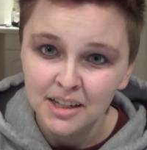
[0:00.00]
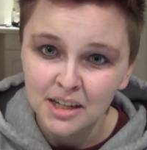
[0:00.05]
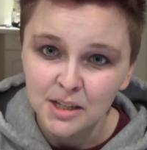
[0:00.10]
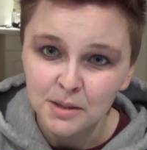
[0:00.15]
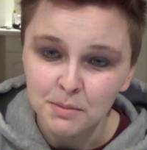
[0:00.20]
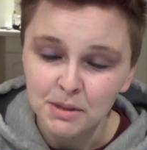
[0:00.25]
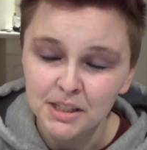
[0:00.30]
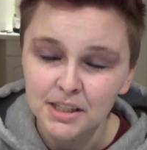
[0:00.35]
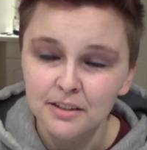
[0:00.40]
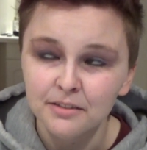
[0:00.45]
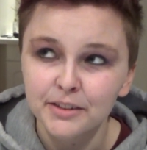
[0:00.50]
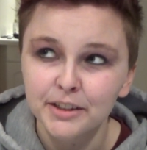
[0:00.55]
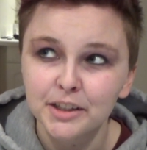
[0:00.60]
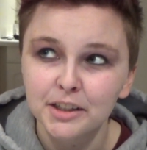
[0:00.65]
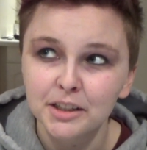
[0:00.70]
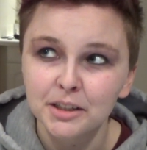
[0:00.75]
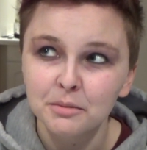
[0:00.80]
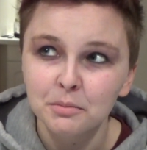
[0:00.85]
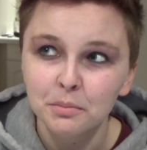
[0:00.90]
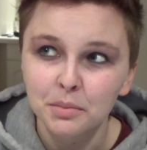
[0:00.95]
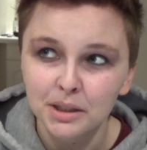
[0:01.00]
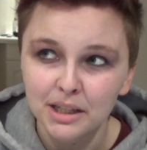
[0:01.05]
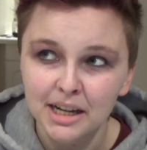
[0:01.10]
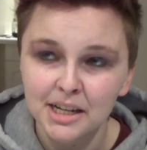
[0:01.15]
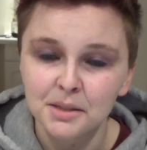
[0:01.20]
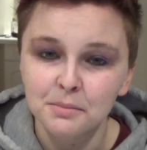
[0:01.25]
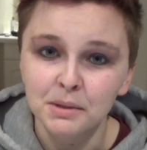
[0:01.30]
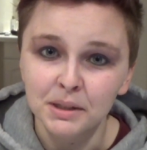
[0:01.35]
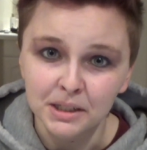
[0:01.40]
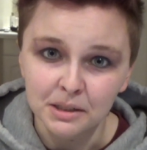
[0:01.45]
specifically
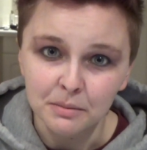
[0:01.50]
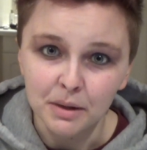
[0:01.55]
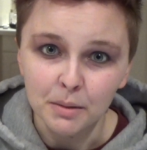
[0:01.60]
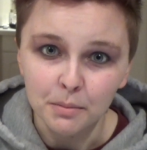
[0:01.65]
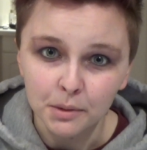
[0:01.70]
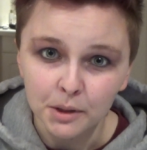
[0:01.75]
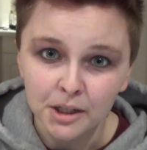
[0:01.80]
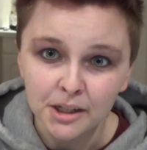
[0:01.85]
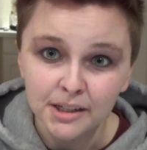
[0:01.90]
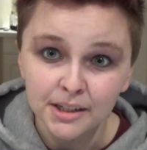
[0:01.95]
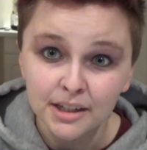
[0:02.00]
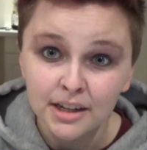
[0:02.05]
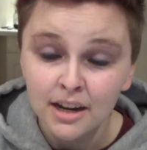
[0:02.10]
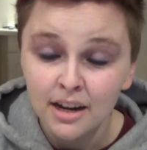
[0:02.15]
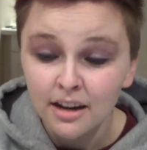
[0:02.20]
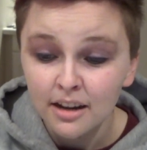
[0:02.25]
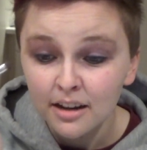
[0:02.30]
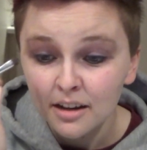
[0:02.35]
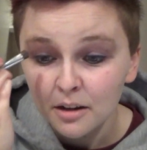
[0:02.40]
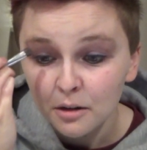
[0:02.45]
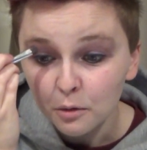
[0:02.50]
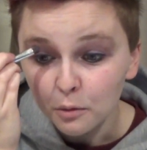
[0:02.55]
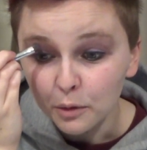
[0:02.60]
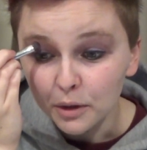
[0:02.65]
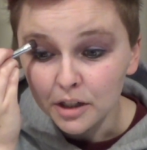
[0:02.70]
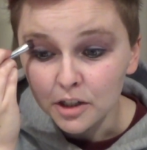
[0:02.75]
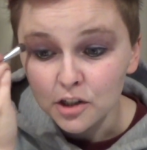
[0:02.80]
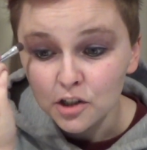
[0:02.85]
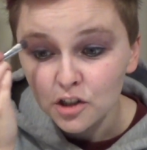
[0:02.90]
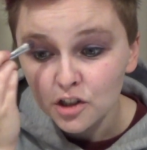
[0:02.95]
plasma in my blood,
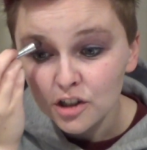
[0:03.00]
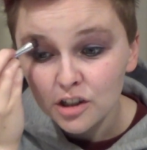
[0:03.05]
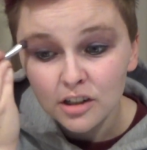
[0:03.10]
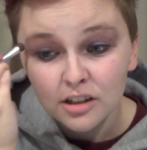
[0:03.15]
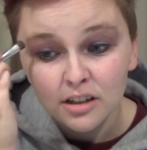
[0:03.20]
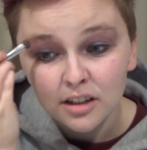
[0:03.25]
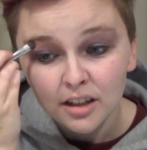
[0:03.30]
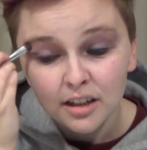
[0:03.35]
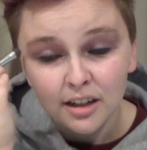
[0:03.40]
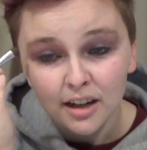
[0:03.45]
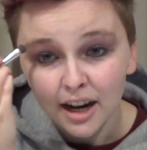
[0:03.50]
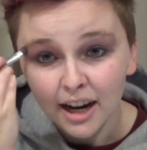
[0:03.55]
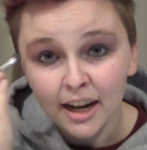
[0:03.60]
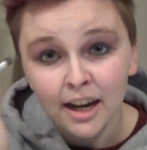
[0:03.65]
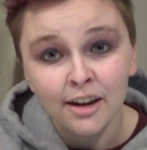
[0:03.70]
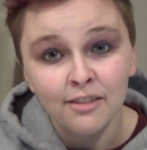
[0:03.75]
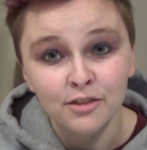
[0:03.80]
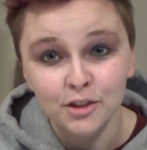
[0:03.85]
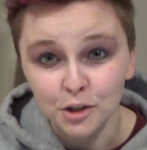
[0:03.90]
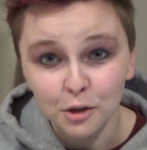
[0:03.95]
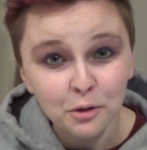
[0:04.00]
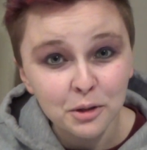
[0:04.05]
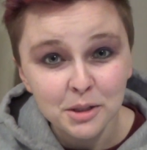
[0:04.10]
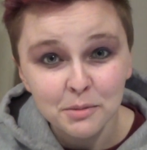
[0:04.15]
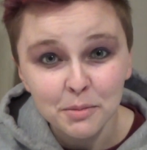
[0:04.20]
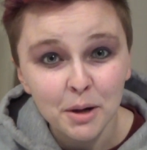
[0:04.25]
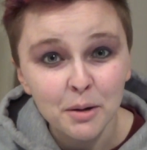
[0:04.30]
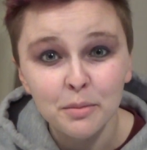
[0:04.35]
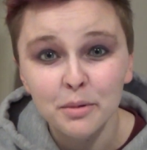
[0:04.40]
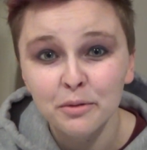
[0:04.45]
which I have joked
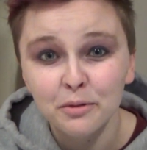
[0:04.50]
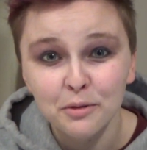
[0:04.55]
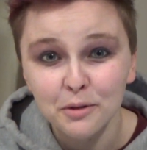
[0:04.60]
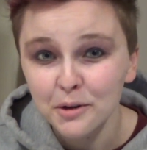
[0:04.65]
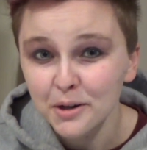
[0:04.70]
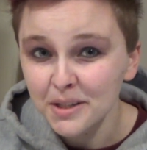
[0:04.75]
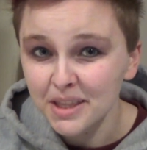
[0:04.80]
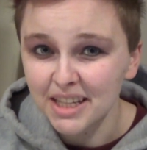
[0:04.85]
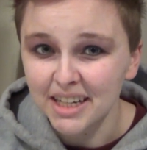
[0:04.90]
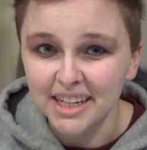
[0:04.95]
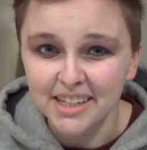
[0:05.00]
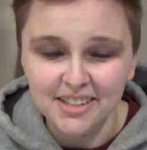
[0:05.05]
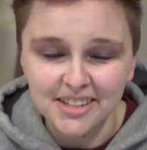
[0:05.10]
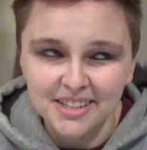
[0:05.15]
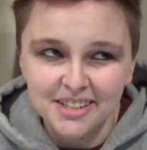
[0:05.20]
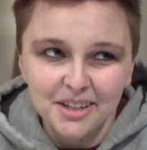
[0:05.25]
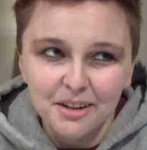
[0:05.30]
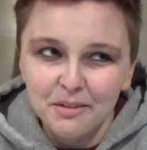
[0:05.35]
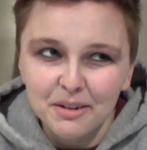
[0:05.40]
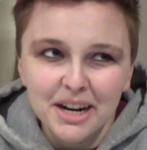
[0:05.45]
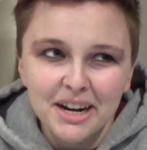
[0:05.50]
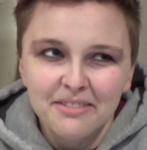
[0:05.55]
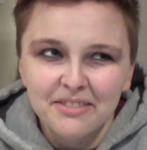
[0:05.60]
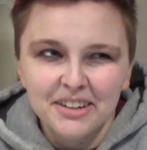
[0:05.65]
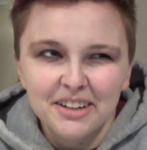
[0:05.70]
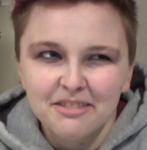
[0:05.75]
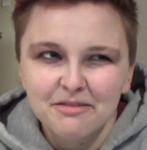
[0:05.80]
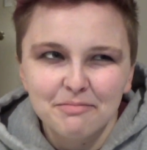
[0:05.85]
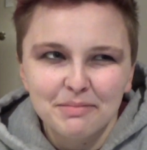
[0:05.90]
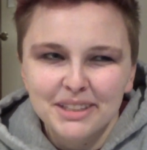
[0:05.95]
about before that I just don't have
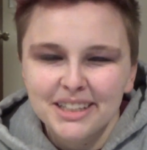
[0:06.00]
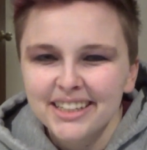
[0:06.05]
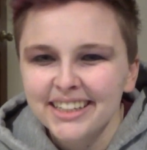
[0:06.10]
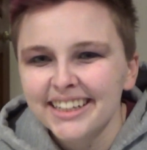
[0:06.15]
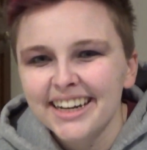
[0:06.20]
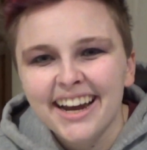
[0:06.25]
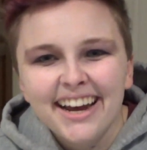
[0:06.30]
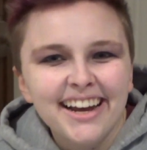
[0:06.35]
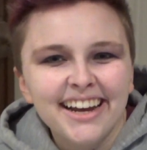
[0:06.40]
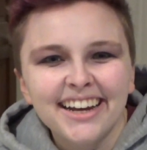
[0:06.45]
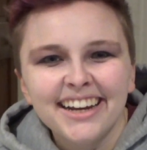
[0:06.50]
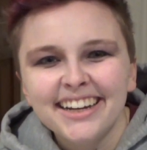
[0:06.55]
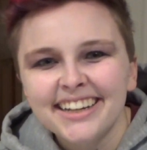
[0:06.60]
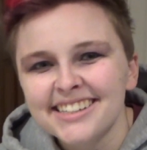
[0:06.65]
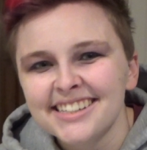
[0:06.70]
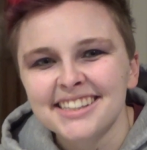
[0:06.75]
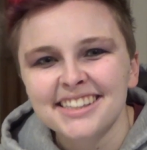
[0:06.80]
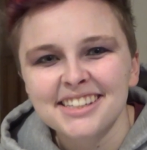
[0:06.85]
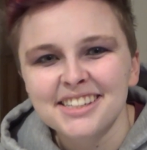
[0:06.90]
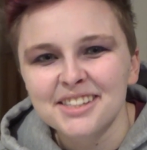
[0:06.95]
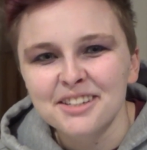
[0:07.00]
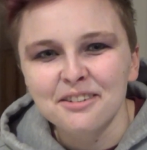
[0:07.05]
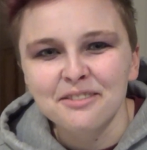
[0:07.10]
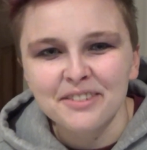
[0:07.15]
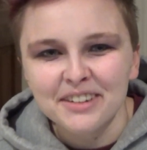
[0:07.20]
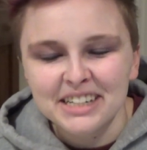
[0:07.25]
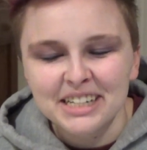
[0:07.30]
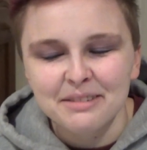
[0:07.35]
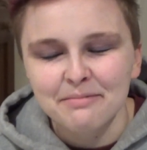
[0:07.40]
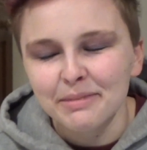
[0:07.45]
enough blood, haha isn't this so
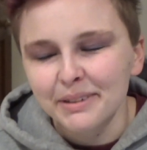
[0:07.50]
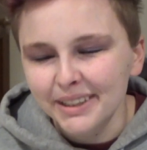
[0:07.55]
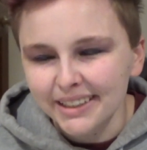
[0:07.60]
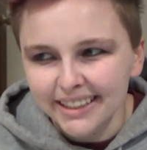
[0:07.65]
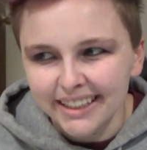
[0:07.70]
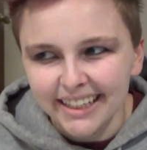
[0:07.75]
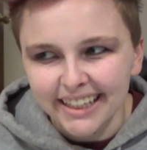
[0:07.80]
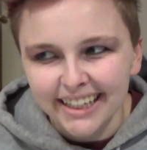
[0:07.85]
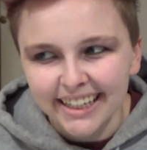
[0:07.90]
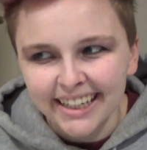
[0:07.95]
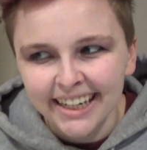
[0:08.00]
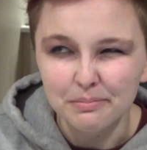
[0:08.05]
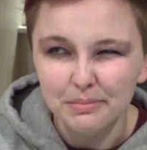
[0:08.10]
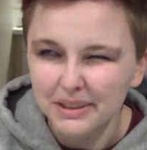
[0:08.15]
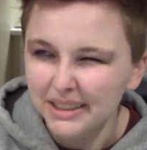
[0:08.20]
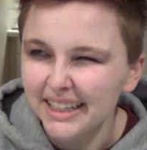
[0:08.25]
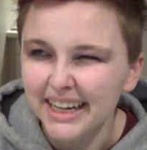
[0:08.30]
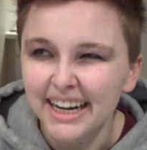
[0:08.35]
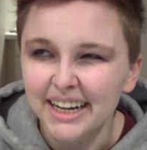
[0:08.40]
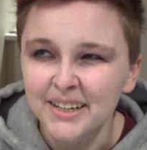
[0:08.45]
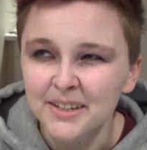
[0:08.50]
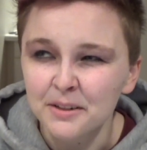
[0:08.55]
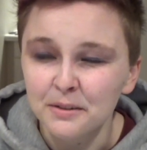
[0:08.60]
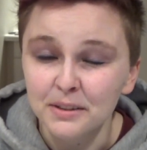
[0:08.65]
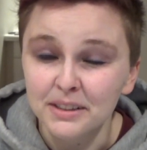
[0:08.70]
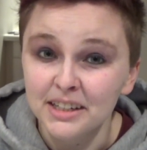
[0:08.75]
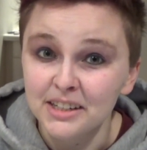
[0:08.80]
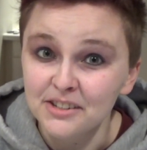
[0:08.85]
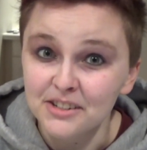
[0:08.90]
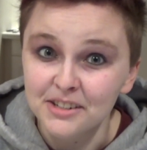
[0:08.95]
funny, but like, but
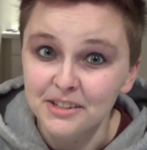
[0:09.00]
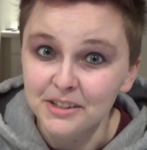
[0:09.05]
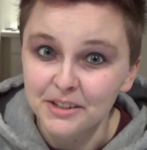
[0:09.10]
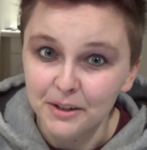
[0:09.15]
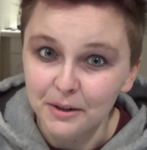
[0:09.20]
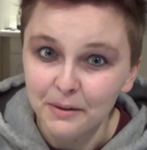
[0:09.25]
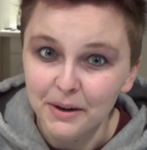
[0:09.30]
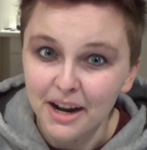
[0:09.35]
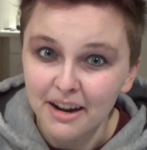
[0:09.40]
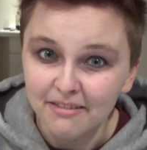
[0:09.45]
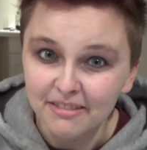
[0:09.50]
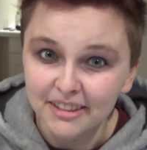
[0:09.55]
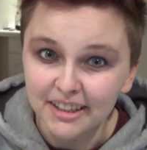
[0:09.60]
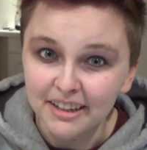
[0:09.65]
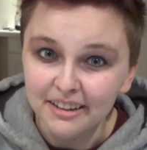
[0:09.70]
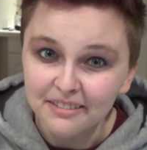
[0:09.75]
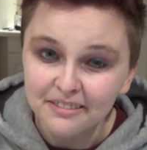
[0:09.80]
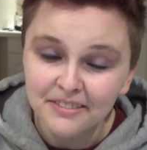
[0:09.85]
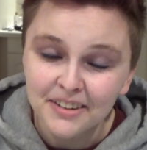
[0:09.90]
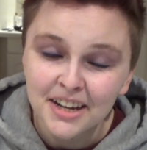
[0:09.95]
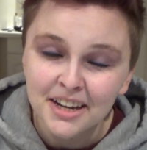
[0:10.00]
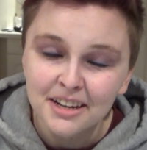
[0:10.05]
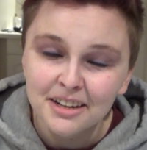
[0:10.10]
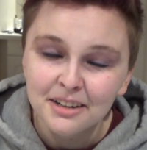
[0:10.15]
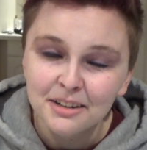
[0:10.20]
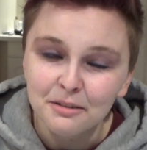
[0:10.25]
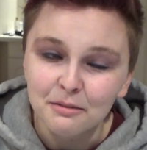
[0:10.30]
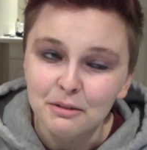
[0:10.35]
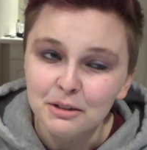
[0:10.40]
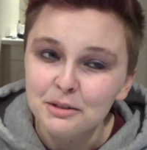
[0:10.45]
actually I just don't have enough,
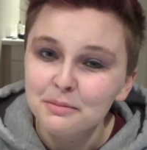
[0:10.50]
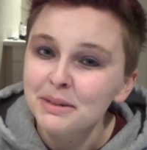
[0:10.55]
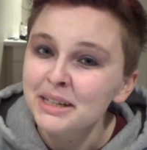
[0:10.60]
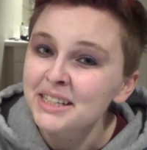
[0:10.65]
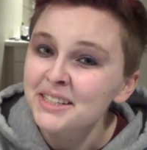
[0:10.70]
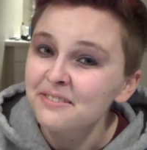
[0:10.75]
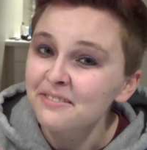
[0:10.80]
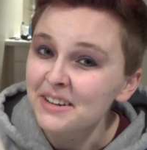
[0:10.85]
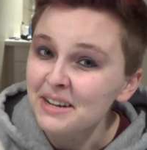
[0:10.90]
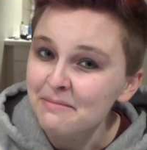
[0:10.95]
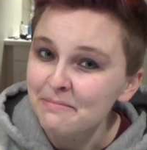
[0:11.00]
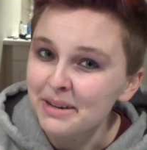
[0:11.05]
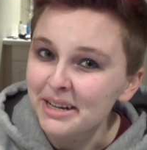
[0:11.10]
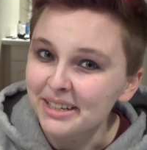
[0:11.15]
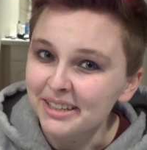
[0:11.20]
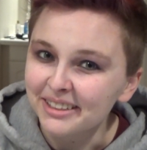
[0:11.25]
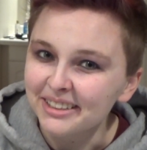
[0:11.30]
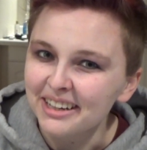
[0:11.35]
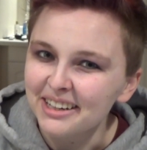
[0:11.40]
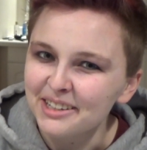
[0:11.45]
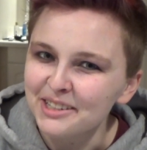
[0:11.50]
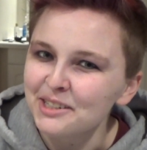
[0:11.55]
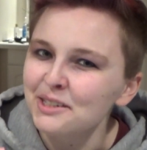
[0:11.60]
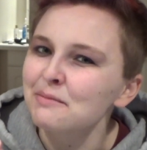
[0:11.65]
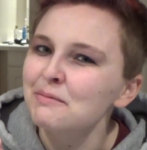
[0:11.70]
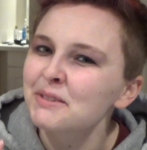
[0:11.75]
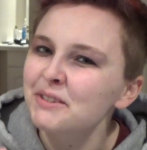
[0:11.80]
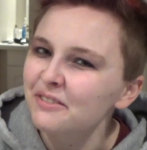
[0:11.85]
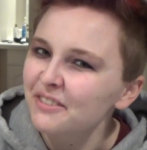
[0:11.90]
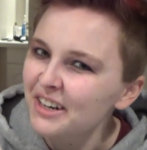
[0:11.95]
which makes vampire
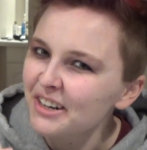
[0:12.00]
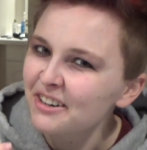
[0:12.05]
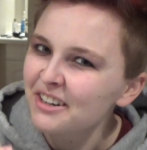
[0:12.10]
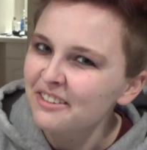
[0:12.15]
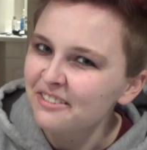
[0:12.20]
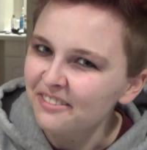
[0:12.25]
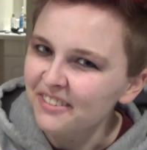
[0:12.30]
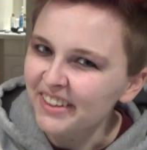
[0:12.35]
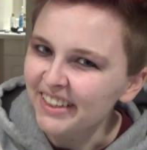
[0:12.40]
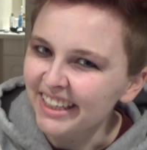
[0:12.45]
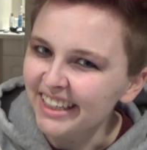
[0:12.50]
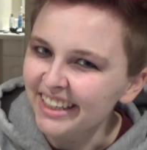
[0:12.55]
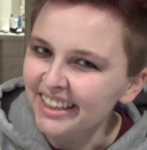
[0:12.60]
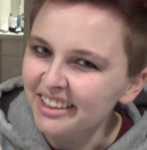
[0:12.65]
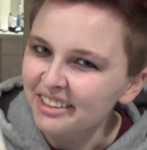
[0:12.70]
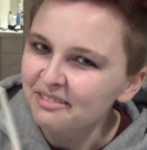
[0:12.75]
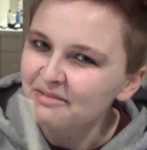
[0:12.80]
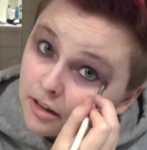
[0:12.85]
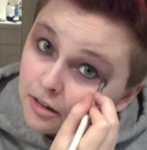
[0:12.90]
costumes very fitting.